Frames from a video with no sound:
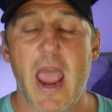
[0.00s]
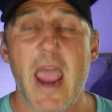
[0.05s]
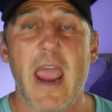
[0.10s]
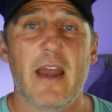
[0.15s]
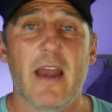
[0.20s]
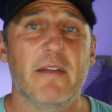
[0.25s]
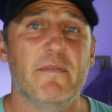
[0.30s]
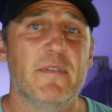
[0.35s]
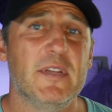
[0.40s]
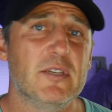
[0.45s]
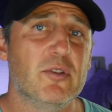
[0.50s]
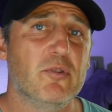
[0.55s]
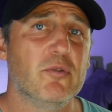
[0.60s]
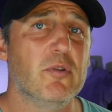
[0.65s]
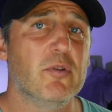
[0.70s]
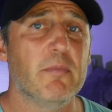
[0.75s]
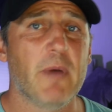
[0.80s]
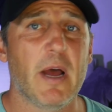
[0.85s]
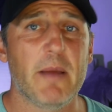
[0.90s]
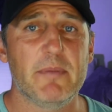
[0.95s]
And if this
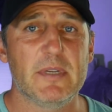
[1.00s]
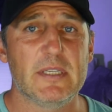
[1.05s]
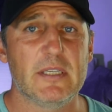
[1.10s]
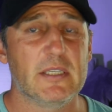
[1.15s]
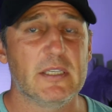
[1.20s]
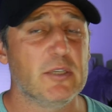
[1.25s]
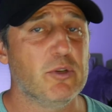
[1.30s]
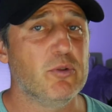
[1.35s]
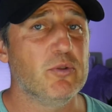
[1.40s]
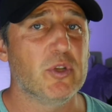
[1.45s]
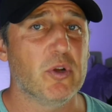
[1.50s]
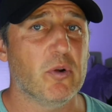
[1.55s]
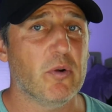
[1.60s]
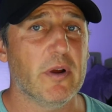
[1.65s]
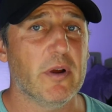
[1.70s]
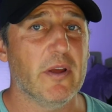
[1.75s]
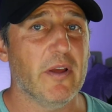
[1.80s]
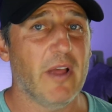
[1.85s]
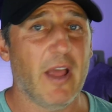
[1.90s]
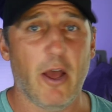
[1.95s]
Google My Business
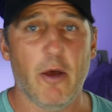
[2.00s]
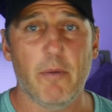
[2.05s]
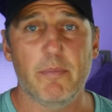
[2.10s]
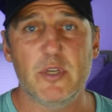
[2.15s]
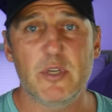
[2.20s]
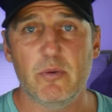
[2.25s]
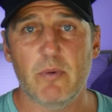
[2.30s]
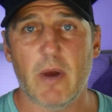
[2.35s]
tutorial helped